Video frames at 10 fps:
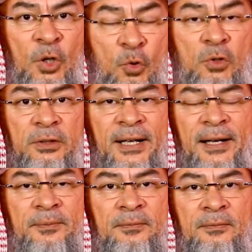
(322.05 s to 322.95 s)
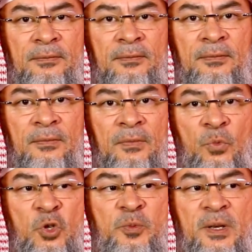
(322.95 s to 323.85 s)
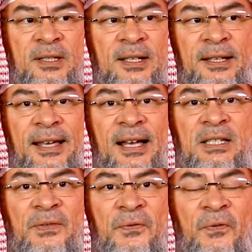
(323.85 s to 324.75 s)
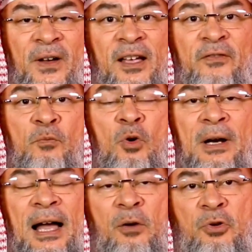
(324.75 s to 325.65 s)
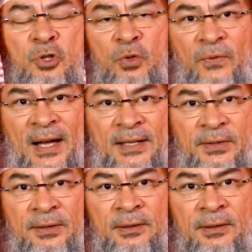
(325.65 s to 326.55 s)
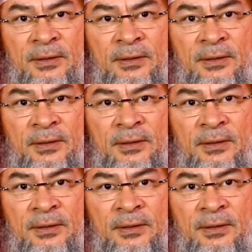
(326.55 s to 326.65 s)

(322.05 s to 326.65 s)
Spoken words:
local time, which means that he has 5 more hours to fast,